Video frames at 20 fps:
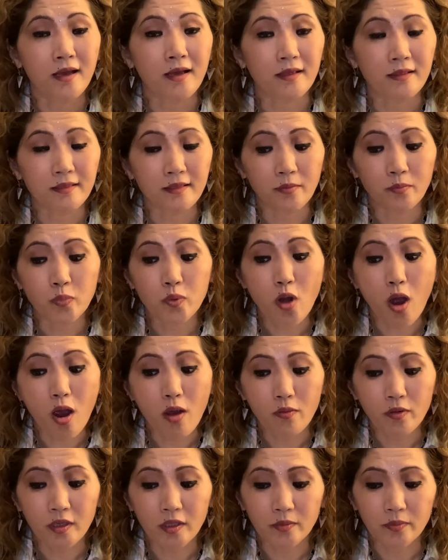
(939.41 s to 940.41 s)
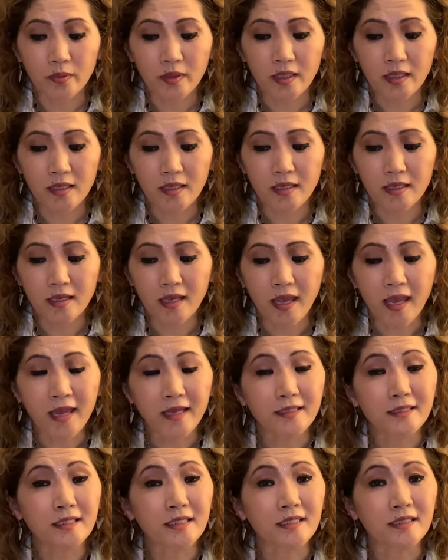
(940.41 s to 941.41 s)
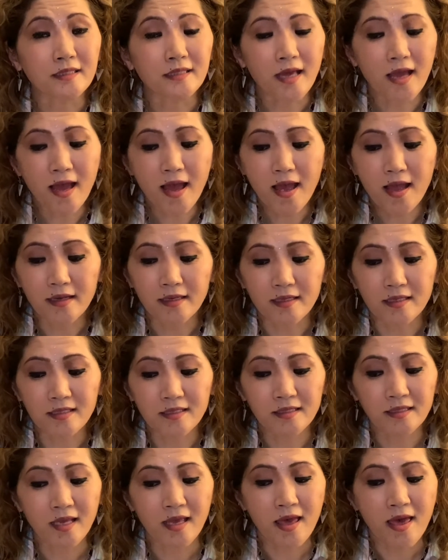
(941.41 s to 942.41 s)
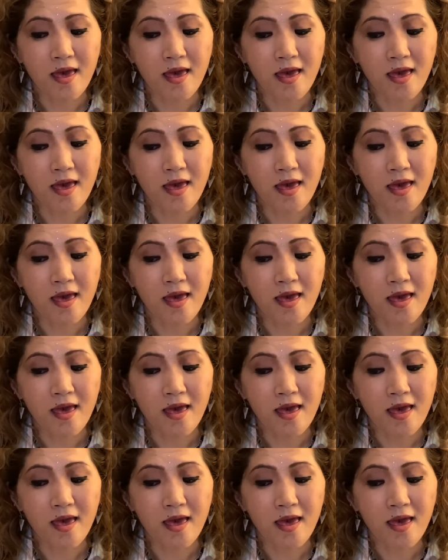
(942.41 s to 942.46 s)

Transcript: the Proverb 18:10 is,